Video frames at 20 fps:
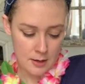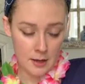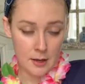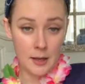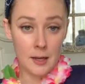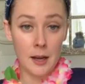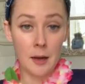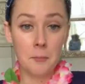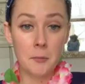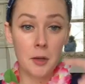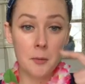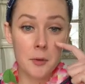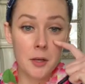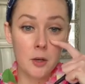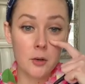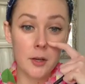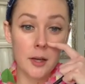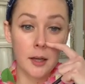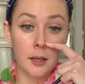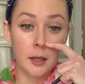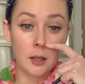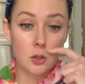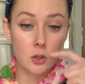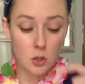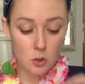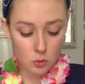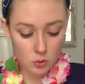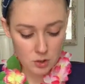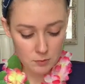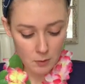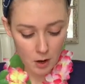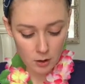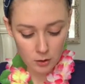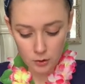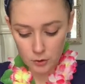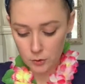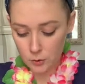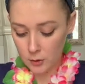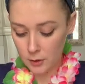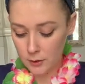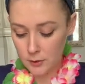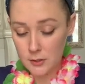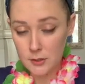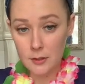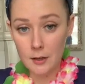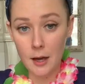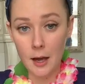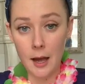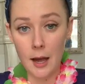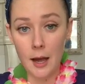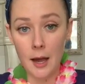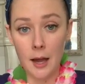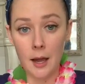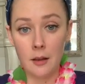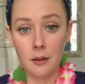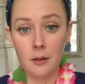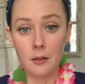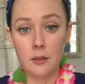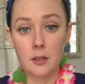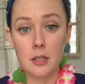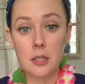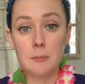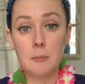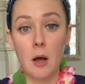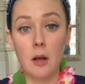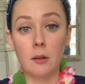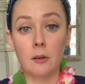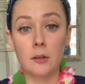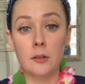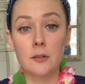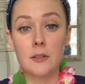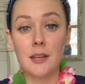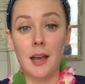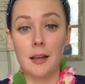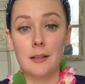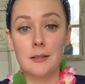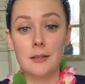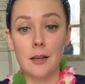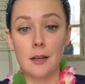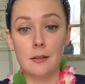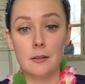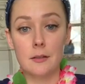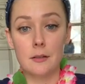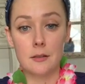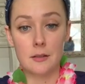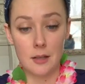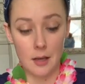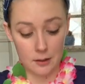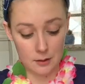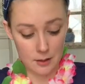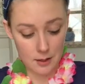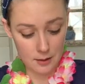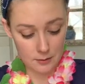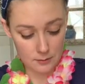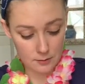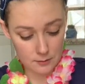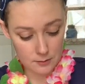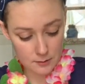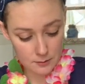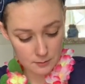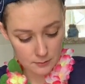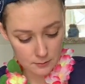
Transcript: And I'm going to be creating 2 smaller doors on the smaller side sandcastles.